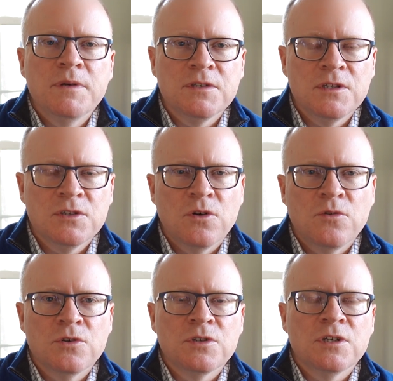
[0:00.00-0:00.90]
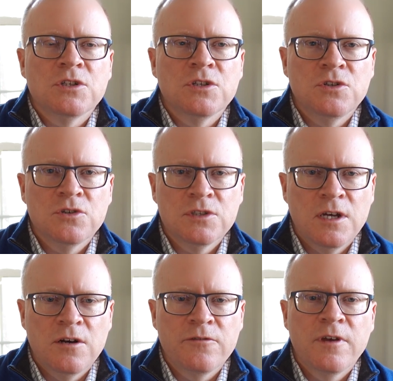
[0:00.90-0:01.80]
business owners such as
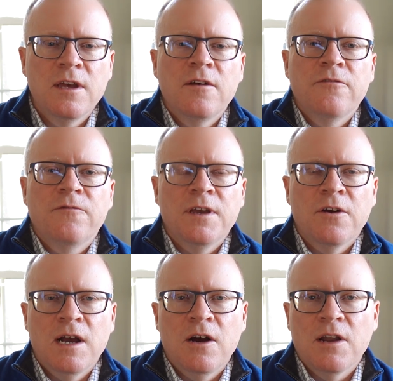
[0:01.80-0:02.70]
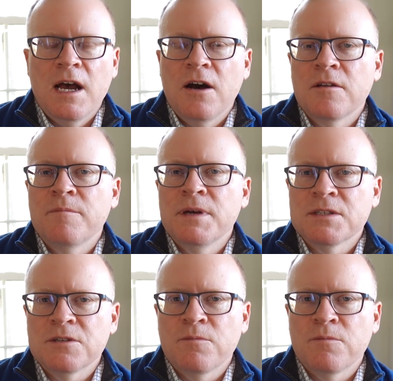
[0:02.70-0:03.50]
yourself figure out how to best